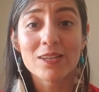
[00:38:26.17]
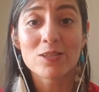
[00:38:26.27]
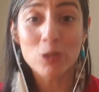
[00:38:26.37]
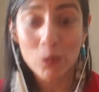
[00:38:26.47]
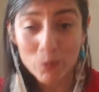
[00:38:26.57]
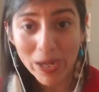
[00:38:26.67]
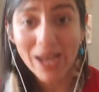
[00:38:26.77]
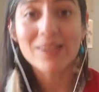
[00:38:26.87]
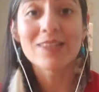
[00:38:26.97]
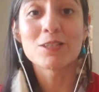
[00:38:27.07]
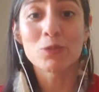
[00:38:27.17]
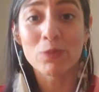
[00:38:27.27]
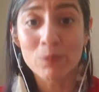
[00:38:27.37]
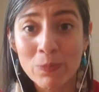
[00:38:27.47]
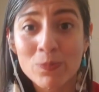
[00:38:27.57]
to go back into
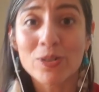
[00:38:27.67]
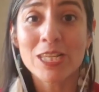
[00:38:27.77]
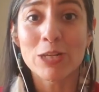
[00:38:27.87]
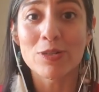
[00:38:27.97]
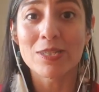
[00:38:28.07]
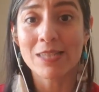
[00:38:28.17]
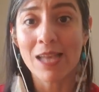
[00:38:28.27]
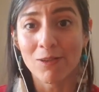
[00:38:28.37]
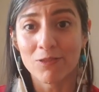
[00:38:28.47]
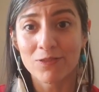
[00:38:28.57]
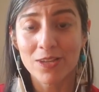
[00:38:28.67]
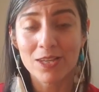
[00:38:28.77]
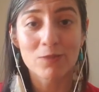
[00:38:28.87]
remembering yourself,